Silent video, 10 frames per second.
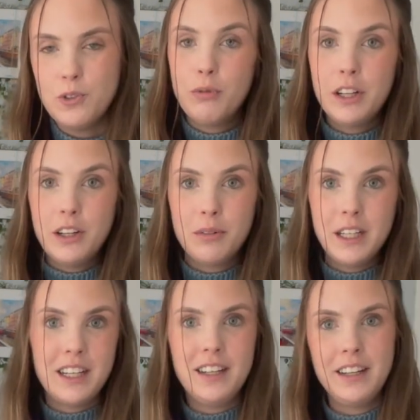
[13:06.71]
You really don't need
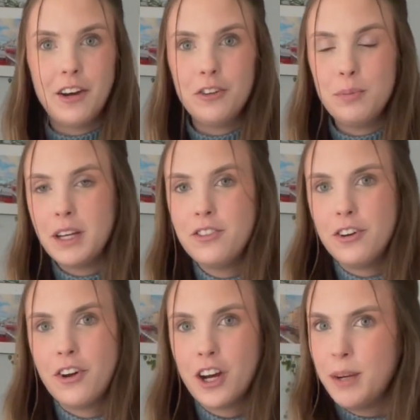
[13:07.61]
anything else because you're
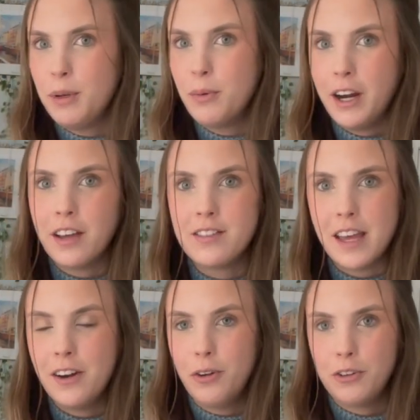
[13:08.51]
not going to be wearing
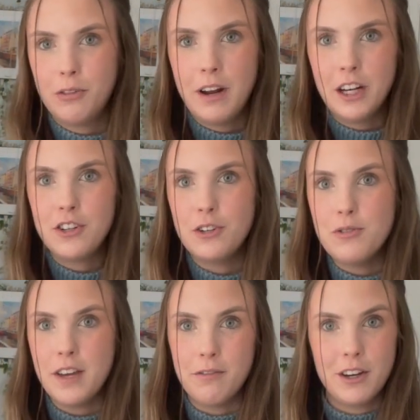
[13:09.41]
sandals or running shoes
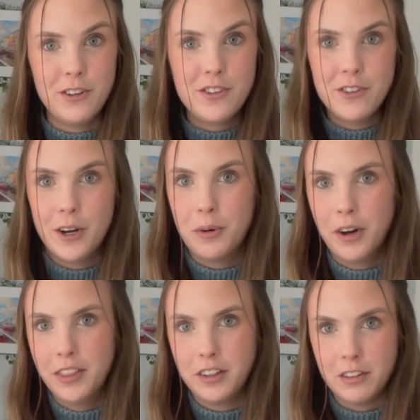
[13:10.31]
if there's snow
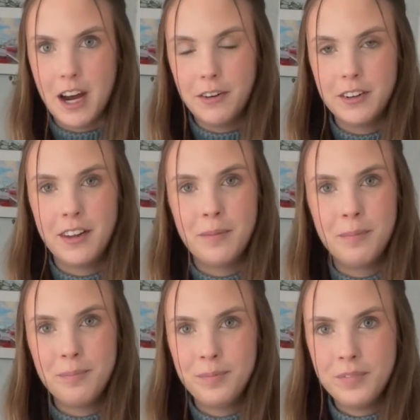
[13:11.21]
on the ground.
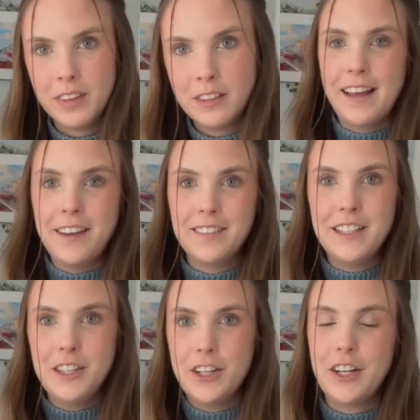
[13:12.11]
Lastly,
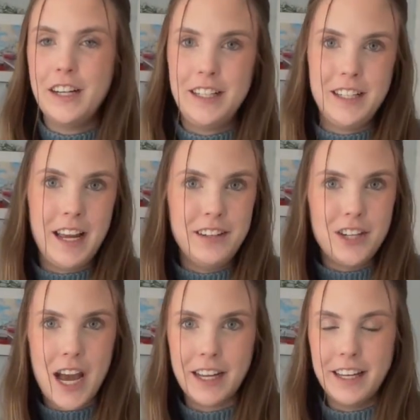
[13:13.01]
you're going to need a
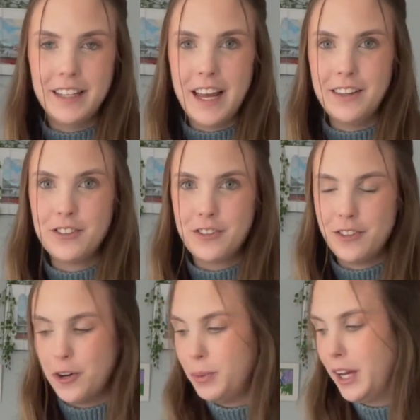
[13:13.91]
jacket and
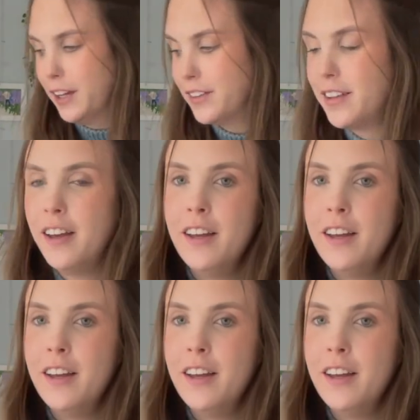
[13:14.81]
snow pants.